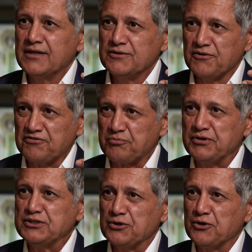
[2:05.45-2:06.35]
those
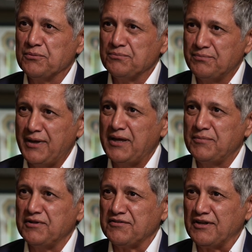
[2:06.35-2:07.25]
preterm
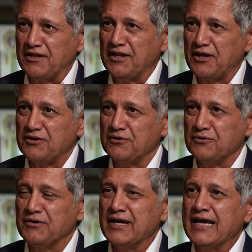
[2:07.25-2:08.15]
babies in a NICU,